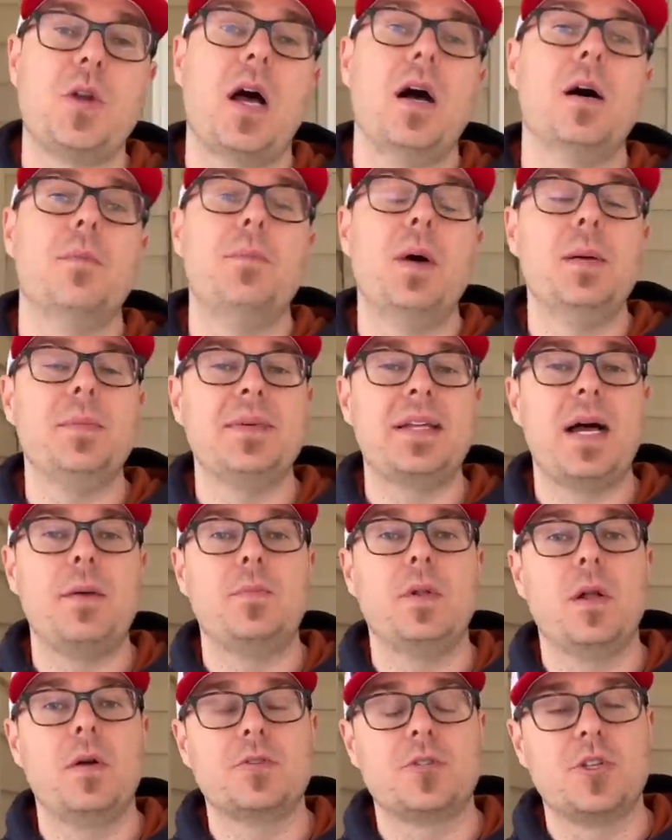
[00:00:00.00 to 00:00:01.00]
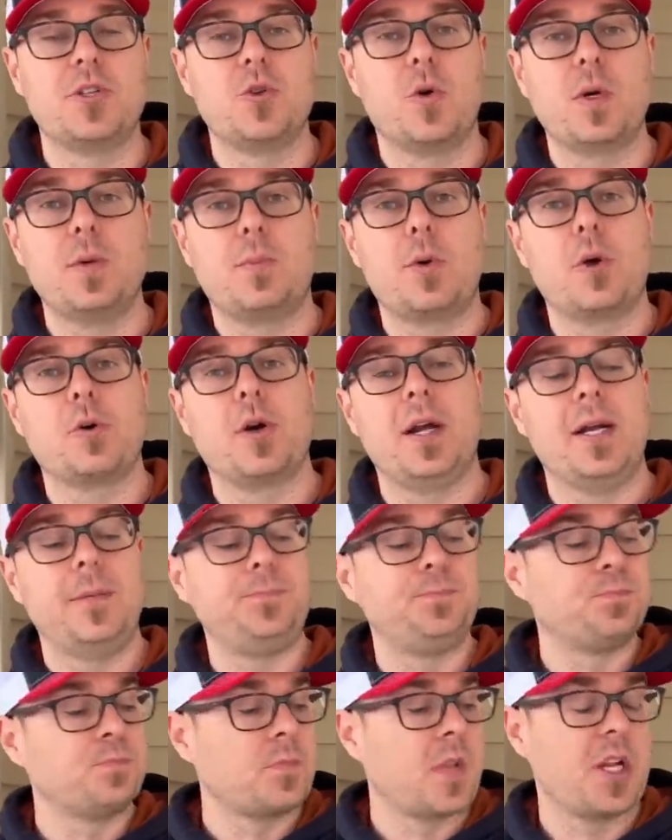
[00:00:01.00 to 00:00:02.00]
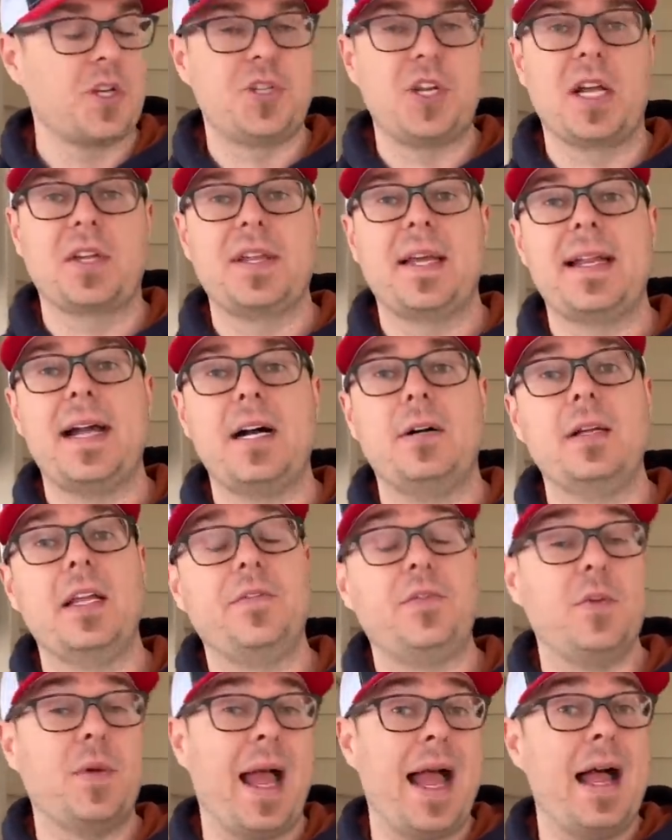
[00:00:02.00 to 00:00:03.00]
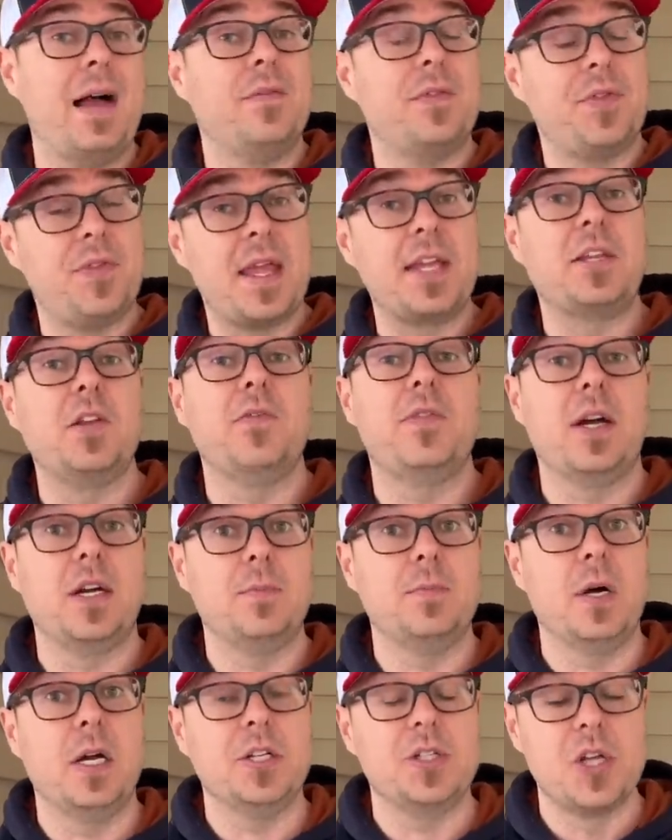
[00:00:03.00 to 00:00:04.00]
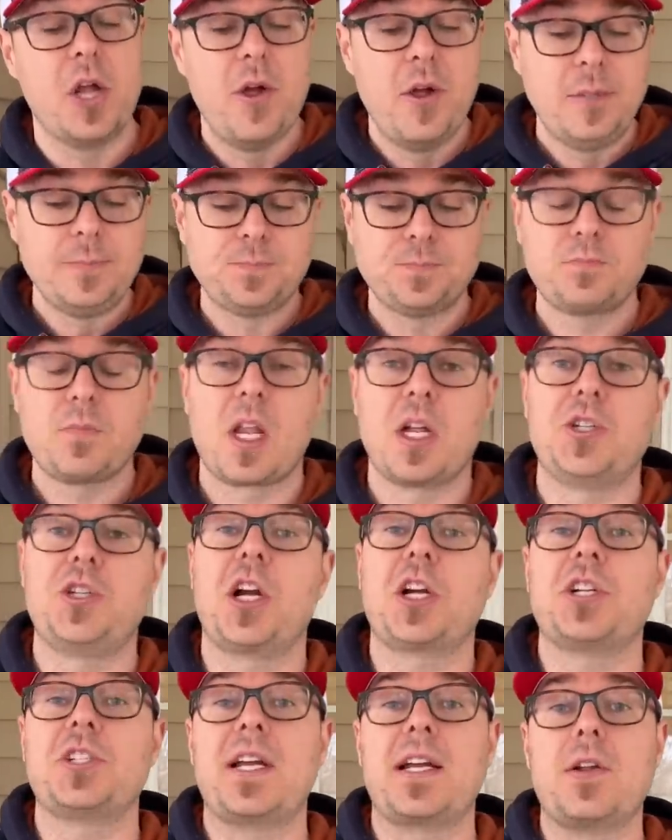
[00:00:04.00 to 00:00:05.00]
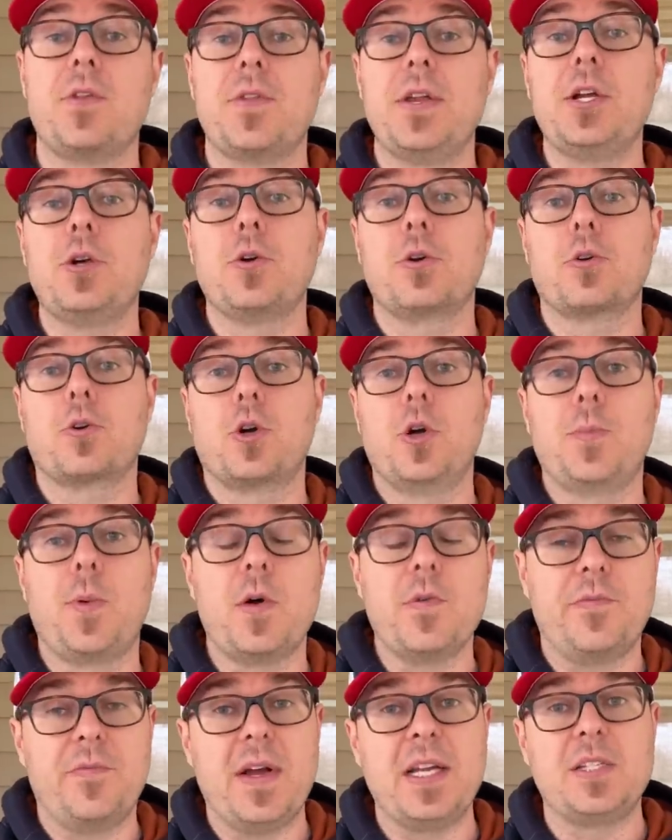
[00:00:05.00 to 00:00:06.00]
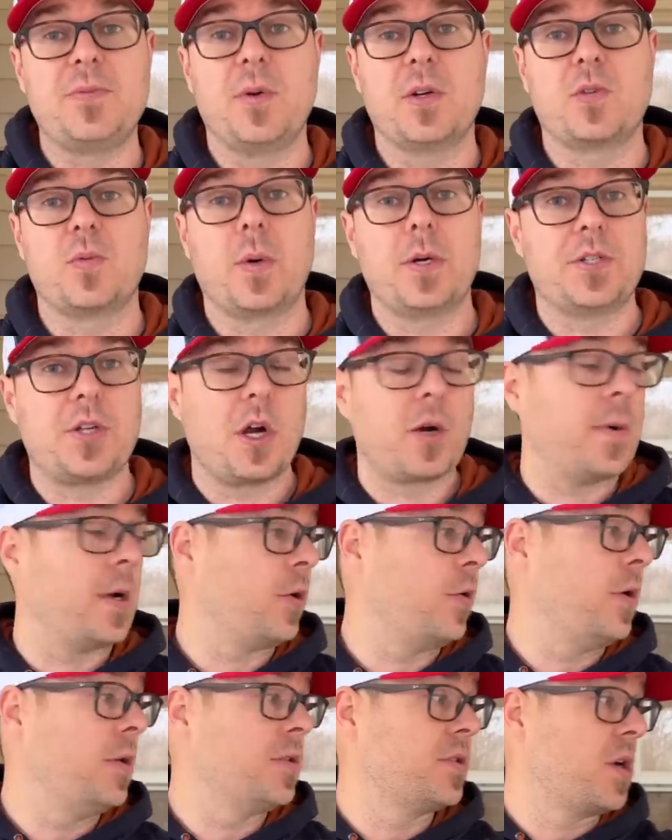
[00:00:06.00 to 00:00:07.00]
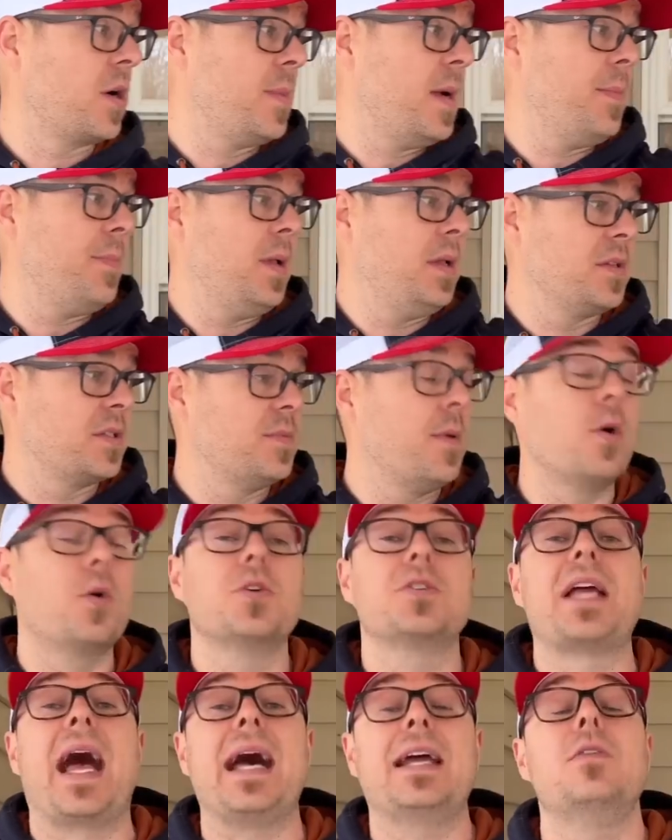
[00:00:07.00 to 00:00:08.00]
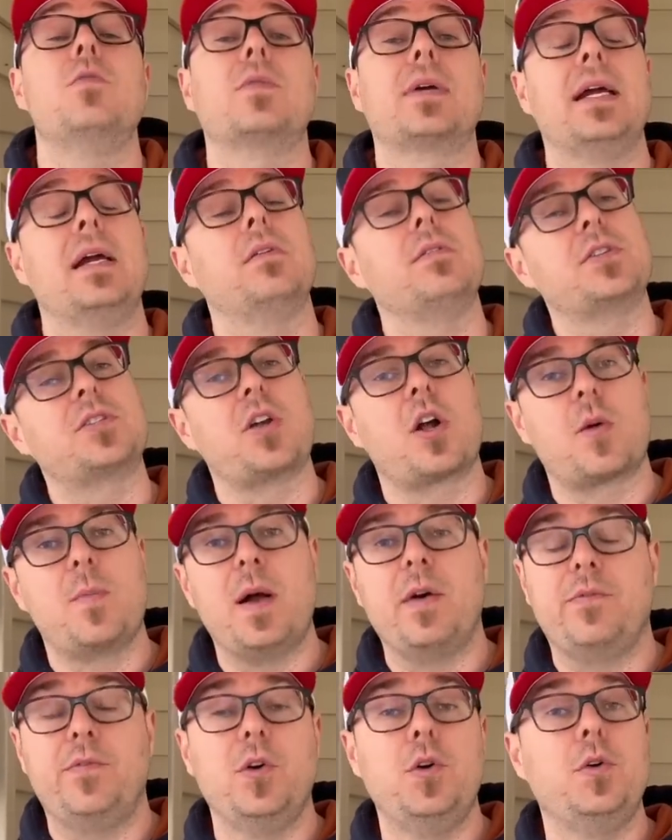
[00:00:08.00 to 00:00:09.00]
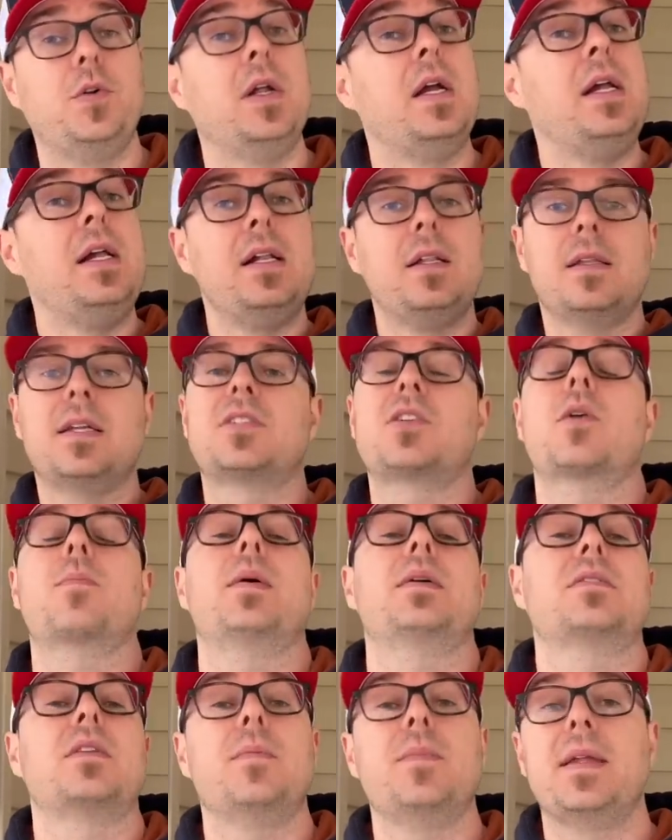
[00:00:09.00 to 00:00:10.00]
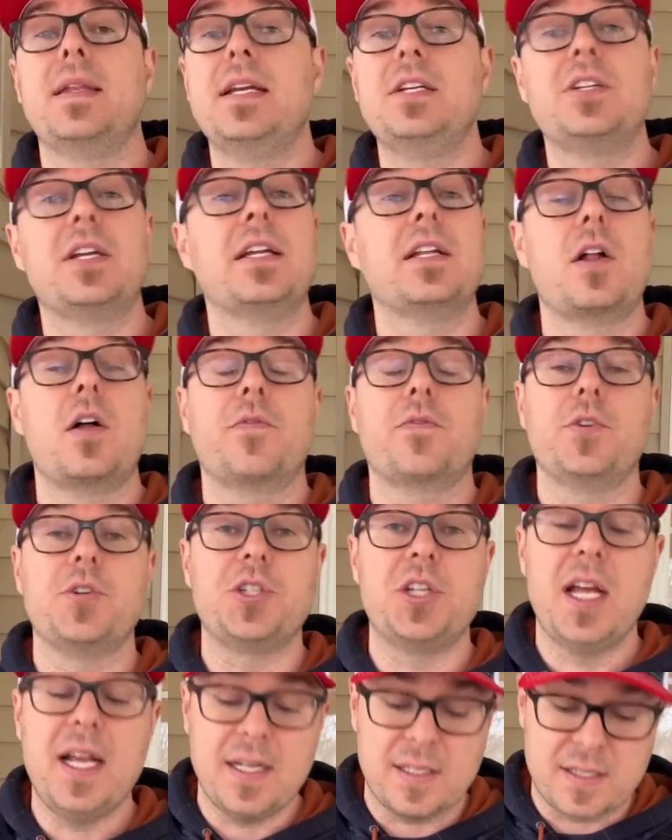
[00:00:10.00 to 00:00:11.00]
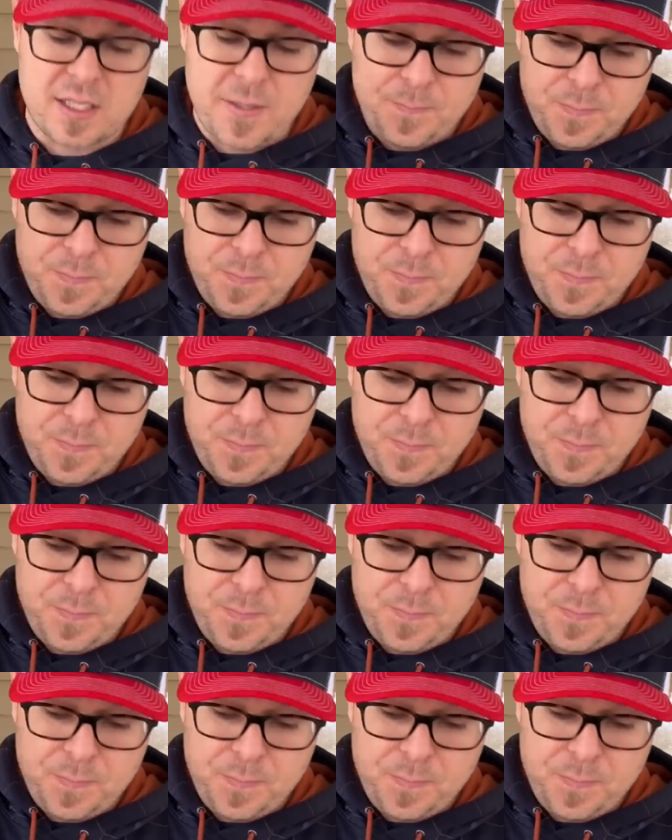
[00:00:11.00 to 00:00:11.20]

uh, button down below to join program. Check that out if you have. Thank you very much. Check us out on the Griddle Group on Facebook, where we talk about griddles, talk about pellet smokers. I don't care. Let's talk about food. Let's talk about something that needs to get off your chest.